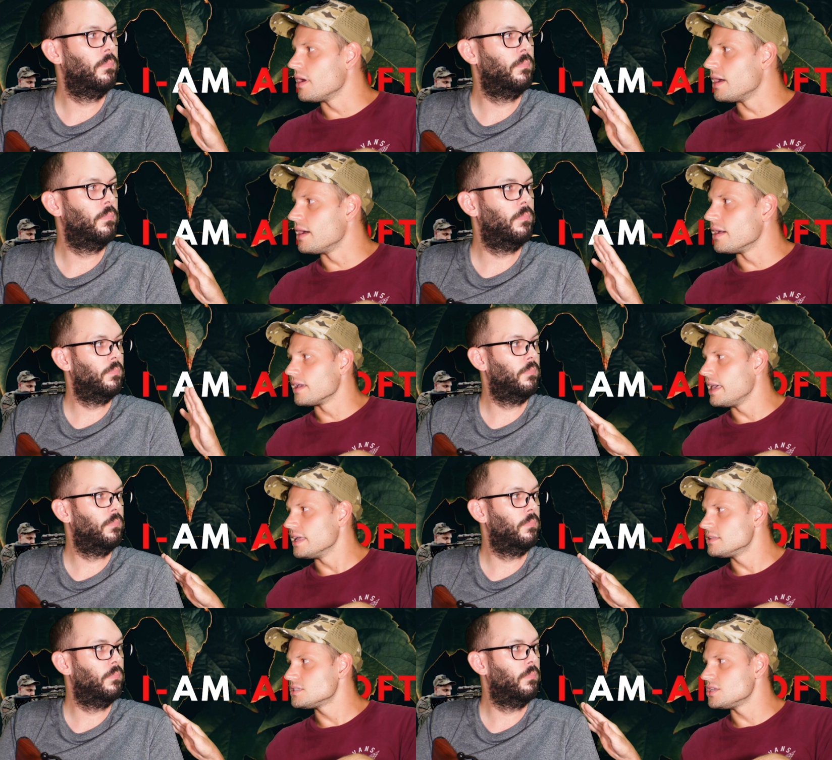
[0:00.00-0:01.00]
Speaker 1: uh,
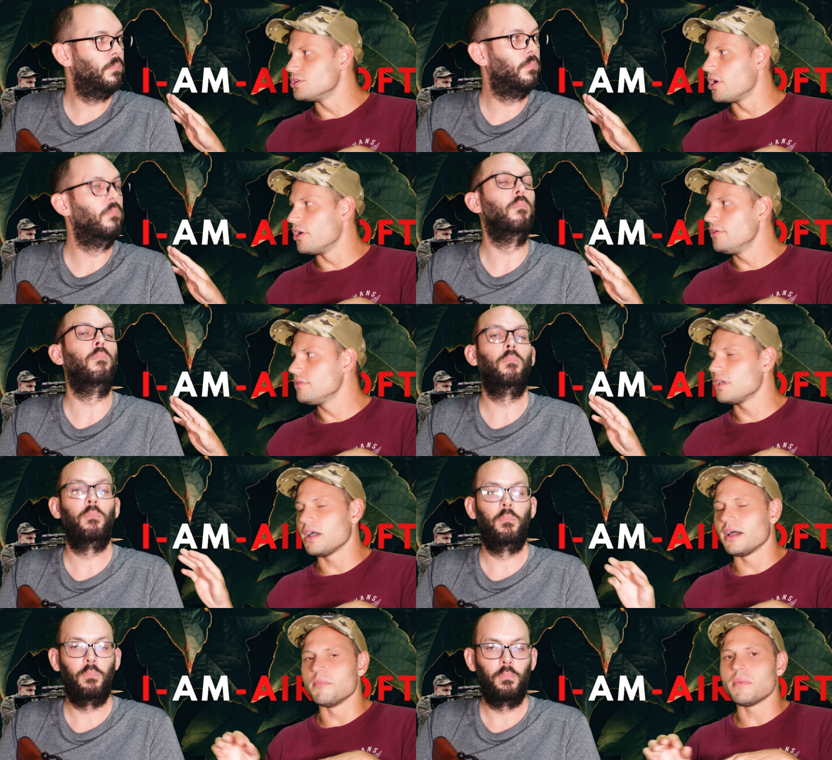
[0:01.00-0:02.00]
hit, you know.
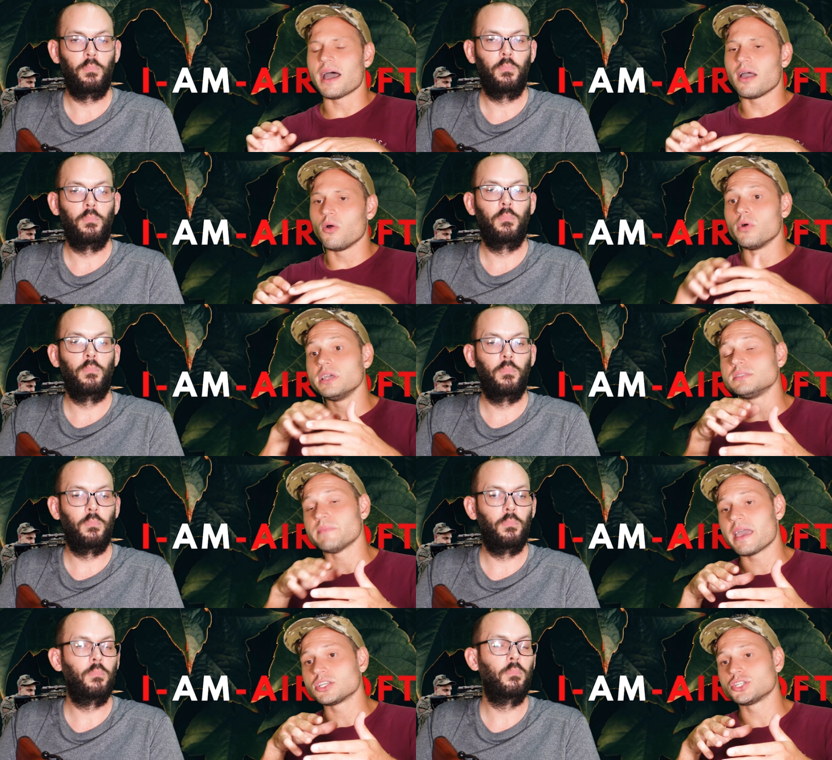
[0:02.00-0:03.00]
Mm. I
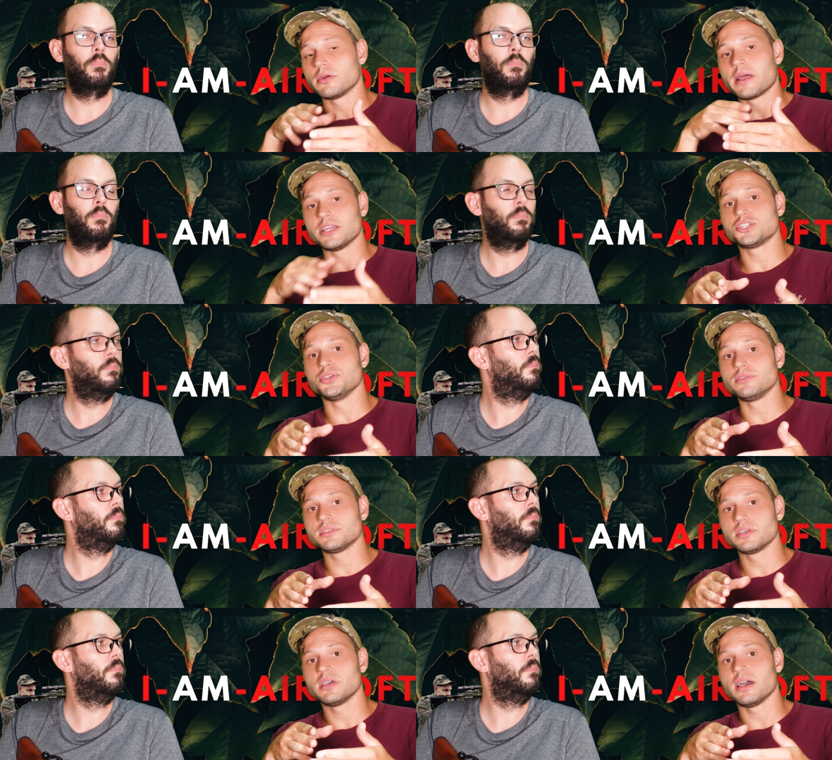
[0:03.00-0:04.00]
always make sure I
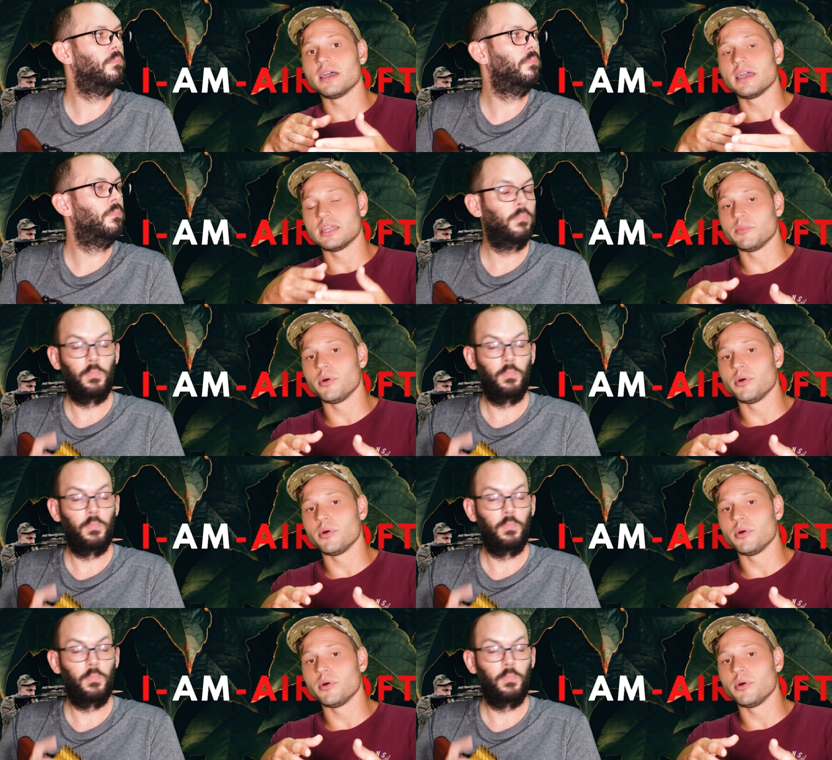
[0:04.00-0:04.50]
shoot uh, an